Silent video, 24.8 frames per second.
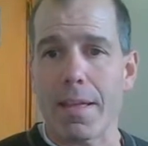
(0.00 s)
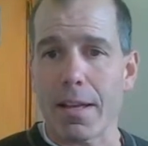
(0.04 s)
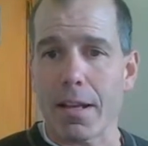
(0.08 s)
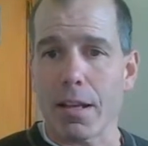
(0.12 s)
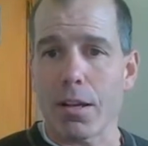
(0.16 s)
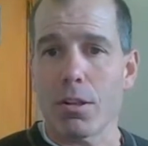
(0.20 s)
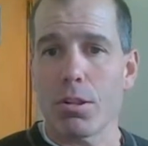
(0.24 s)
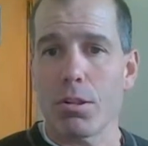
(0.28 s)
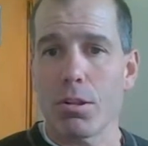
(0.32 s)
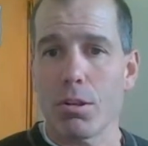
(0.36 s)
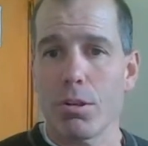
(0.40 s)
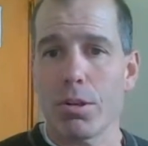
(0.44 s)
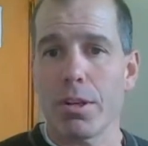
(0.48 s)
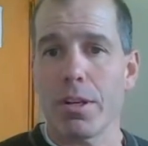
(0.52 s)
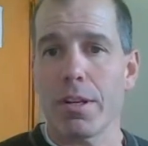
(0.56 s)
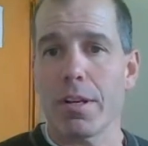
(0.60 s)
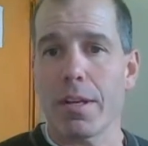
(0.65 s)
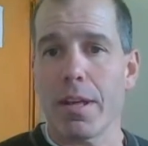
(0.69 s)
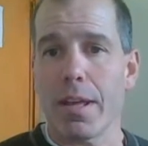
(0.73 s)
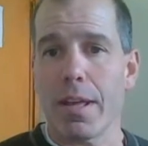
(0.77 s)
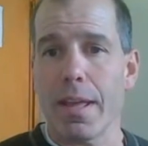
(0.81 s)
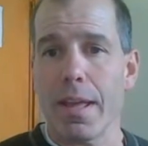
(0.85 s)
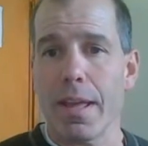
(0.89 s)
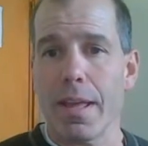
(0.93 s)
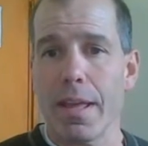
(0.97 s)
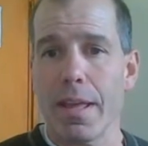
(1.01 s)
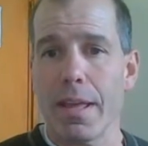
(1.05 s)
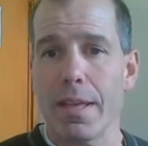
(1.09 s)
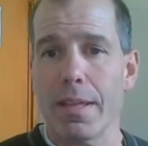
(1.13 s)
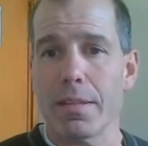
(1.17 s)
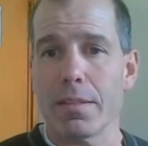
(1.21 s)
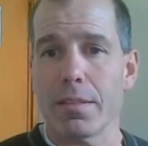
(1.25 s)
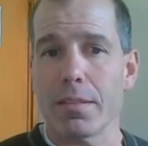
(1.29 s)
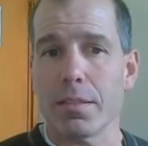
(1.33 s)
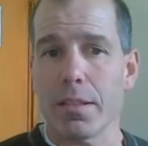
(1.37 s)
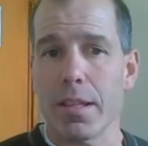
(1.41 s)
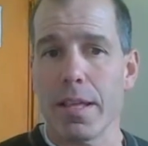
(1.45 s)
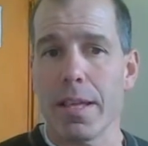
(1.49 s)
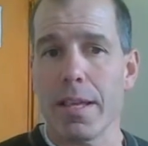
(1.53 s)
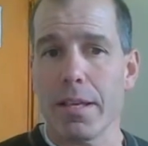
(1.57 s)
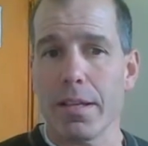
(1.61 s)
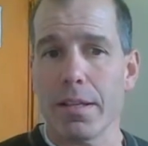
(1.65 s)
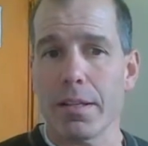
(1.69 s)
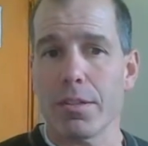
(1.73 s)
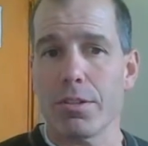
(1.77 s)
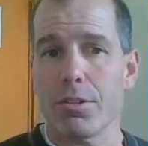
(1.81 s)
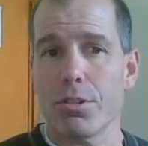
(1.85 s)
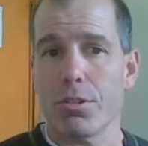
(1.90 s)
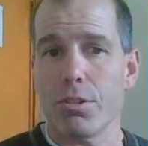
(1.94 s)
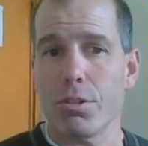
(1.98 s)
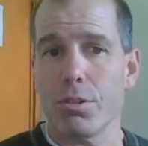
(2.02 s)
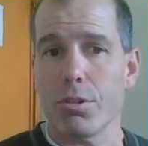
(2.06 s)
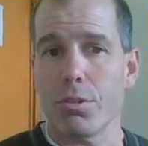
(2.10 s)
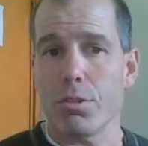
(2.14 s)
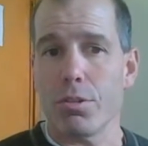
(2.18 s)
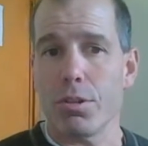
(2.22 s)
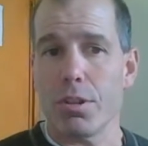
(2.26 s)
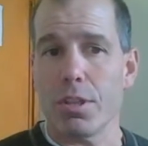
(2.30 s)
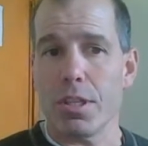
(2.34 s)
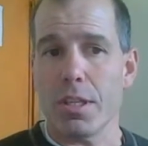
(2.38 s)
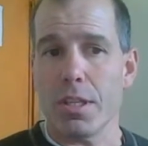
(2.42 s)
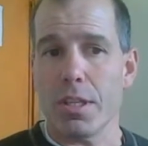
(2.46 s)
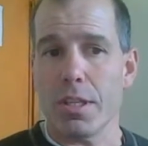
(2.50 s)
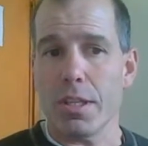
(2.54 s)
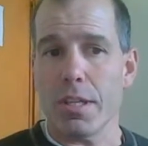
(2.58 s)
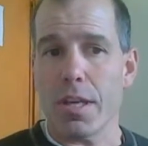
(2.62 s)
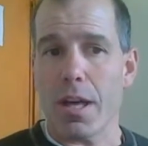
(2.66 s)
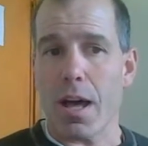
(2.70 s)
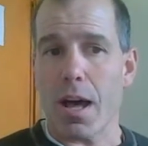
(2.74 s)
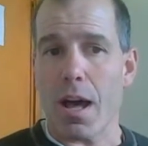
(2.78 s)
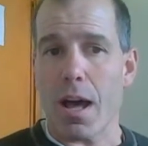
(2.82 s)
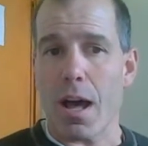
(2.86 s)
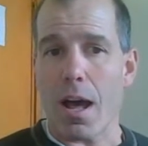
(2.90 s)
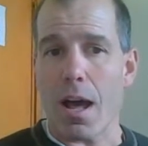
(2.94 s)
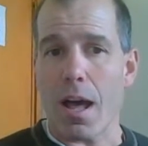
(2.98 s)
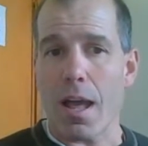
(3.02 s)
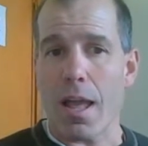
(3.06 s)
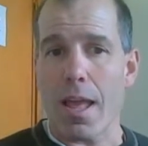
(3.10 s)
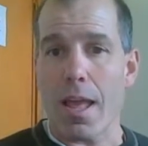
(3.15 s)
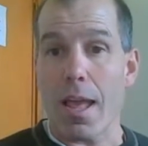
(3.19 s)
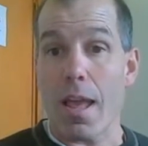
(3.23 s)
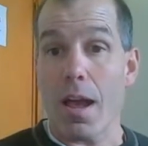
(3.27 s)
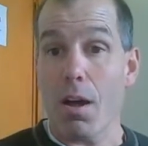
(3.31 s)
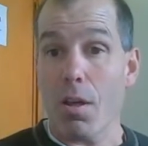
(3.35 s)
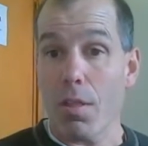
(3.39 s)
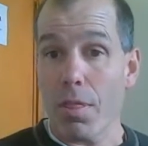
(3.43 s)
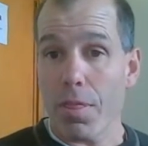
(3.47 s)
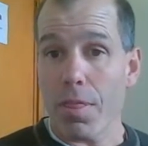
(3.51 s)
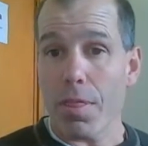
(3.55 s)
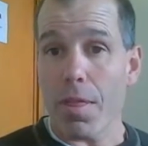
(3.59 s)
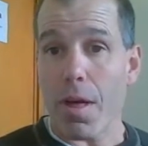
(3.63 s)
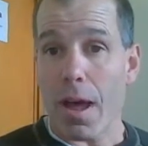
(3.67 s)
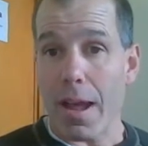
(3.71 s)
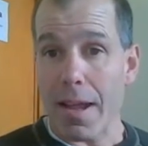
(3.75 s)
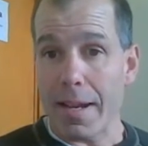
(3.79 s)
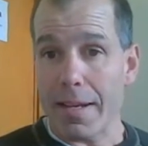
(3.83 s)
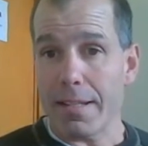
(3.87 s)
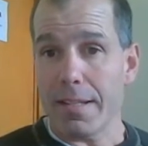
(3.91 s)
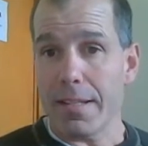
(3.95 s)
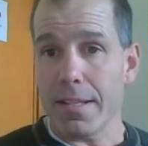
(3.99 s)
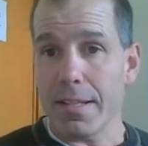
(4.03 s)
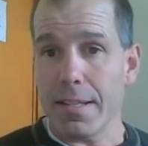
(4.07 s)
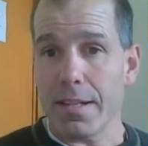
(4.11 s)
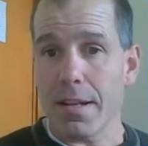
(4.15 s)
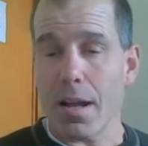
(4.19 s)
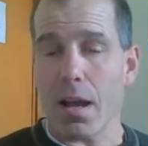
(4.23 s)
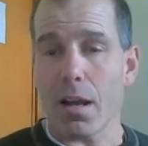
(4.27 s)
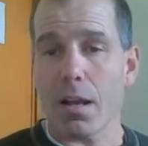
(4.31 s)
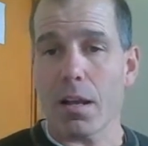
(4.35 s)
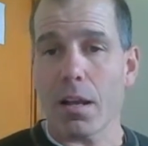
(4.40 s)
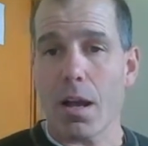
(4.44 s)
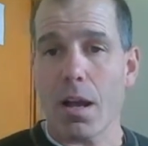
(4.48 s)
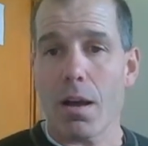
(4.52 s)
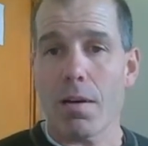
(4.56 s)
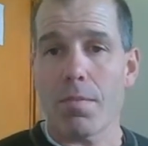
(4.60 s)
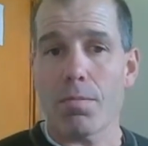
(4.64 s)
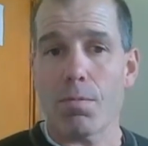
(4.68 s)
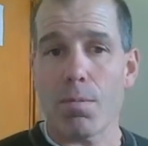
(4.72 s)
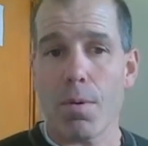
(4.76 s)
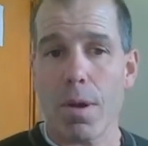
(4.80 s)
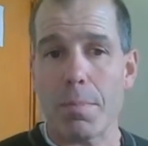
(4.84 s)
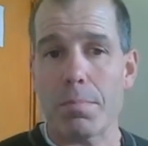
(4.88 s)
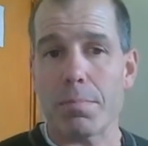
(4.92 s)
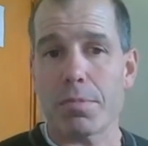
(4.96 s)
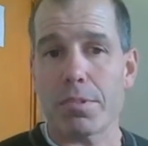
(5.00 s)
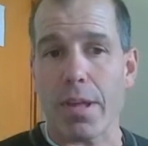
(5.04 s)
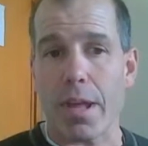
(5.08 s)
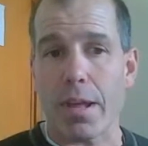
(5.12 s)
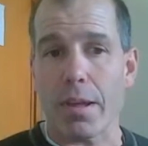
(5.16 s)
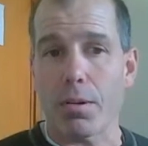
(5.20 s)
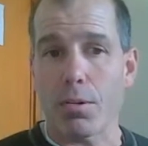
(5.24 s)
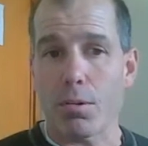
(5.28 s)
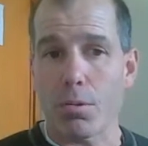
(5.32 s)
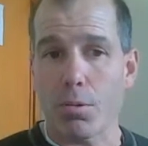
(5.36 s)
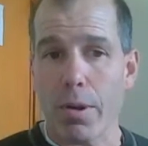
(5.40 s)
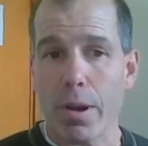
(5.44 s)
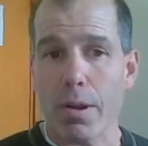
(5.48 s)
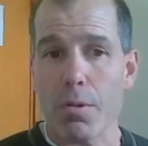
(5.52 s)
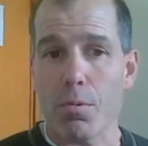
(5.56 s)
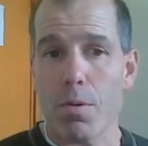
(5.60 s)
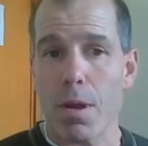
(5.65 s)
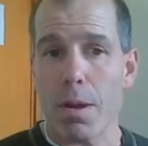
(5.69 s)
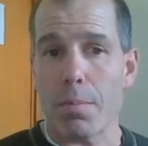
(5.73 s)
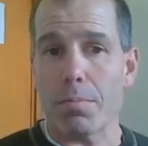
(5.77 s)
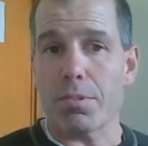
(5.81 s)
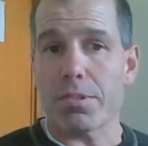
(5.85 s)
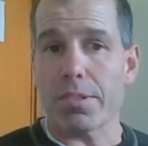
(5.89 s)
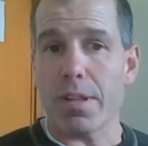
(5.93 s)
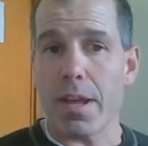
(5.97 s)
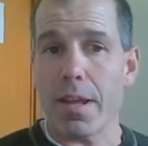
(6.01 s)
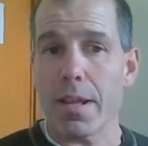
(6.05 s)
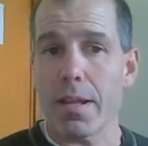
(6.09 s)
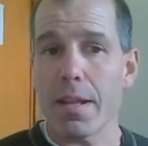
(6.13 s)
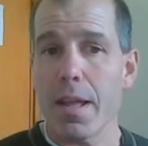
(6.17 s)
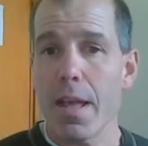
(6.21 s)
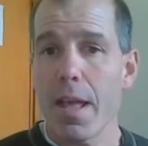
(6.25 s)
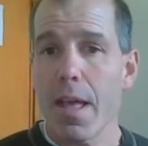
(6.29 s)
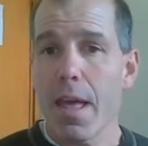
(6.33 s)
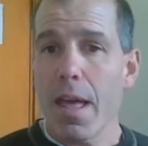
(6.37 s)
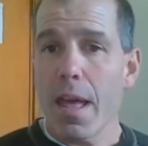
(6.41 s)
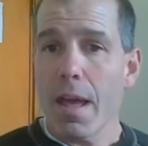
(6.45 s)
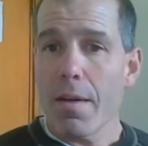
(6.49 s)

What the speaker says: included a link to the healthit.gov website. Great website.